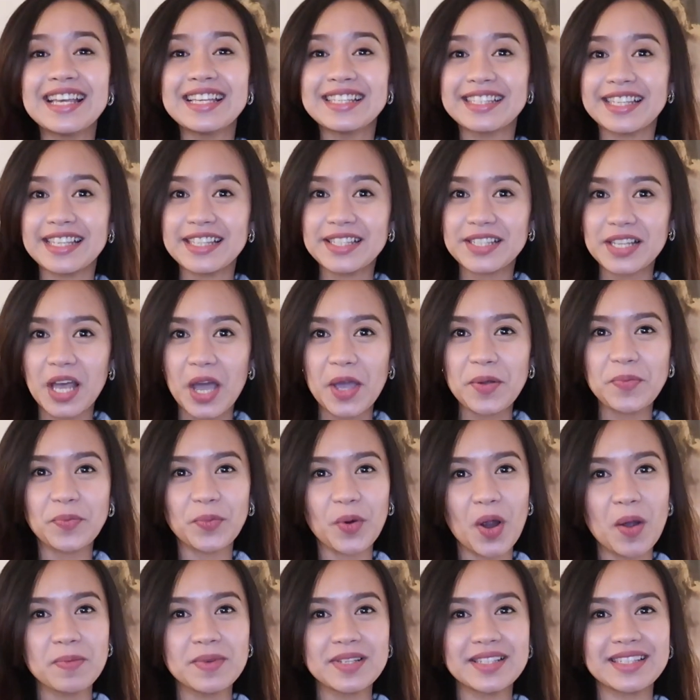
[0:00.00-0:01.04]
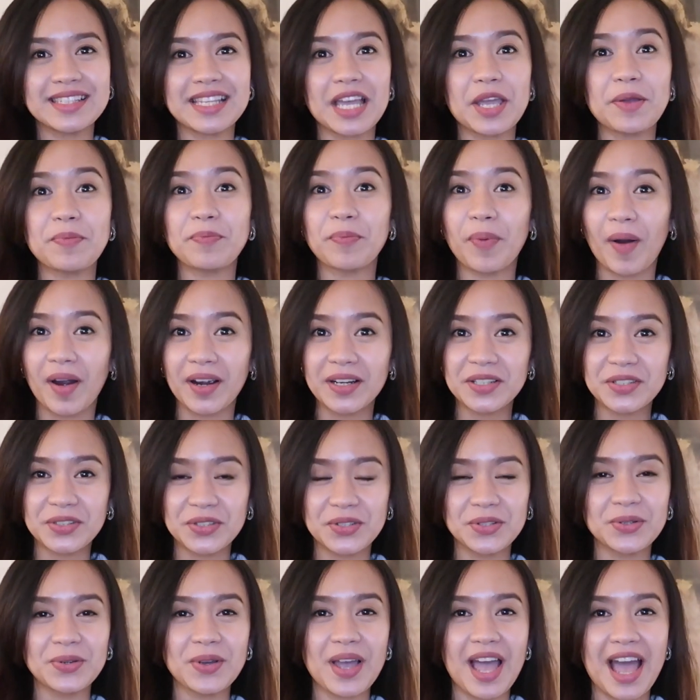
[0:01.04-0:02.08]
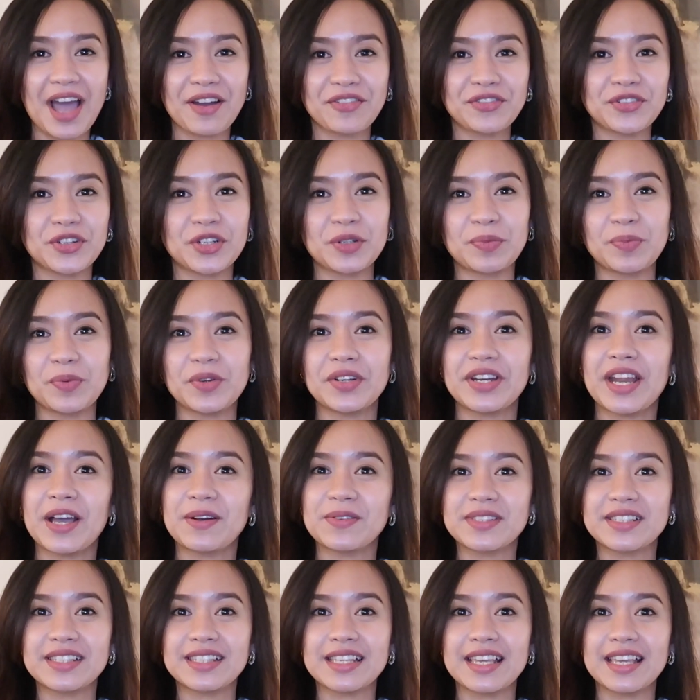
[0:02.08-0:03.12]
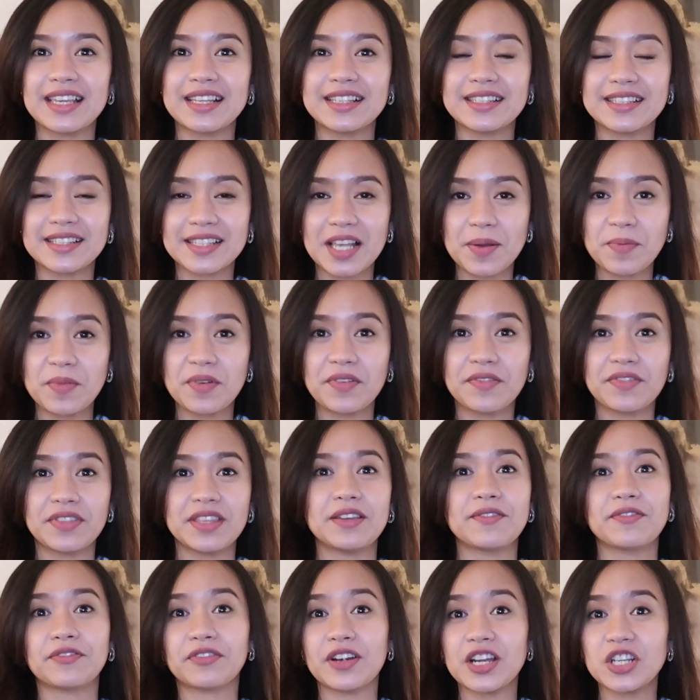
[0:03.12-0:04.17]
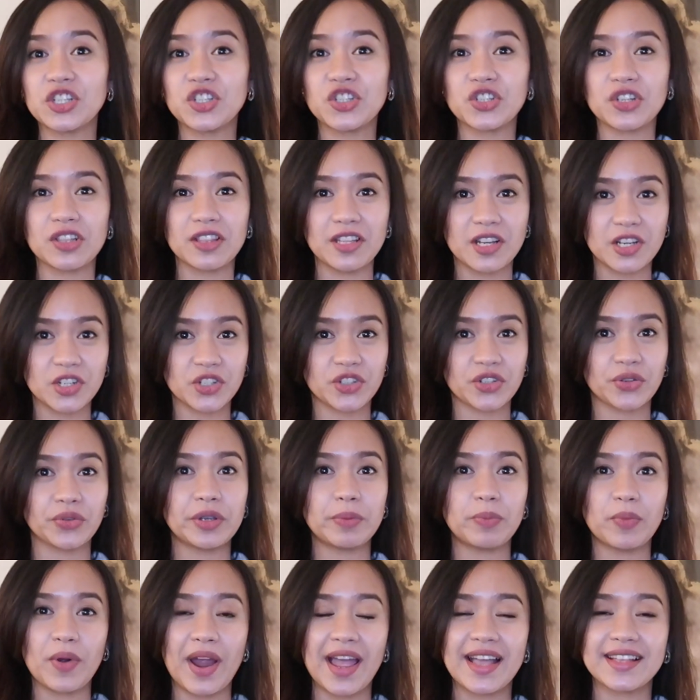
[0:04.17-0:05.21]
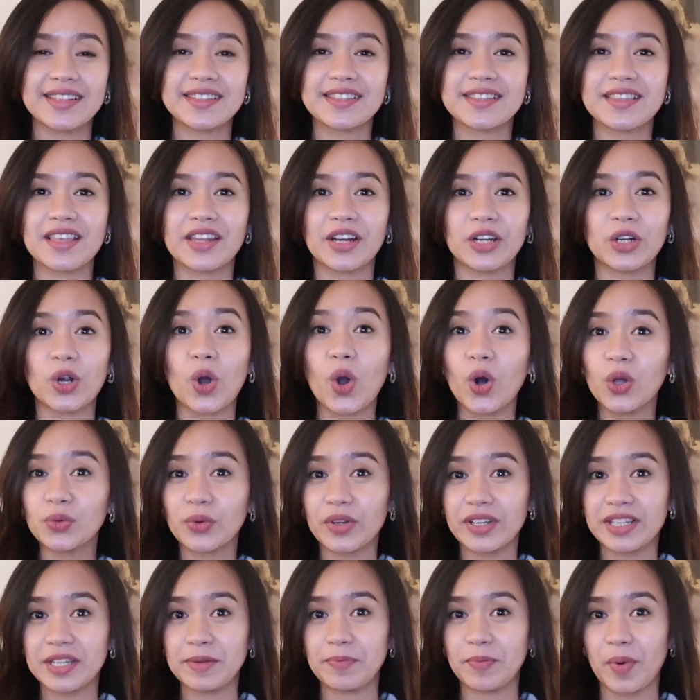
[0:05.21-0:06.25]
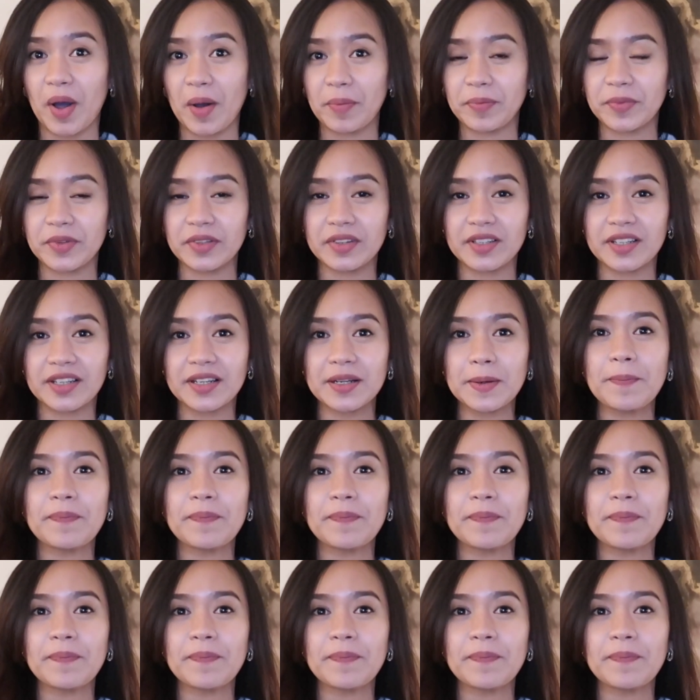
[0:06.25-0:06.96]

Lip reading: since I promised a part 2 after pronouncing some of the French luxury brands that are already popular.